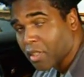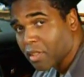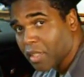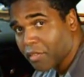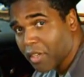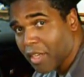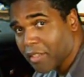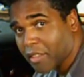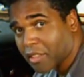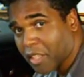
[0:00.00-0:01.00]

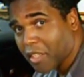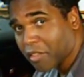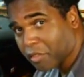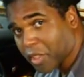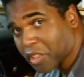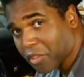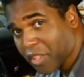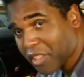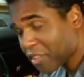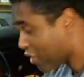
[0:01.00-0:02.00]
never-ending state of
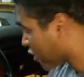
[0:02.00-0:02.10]
restoration.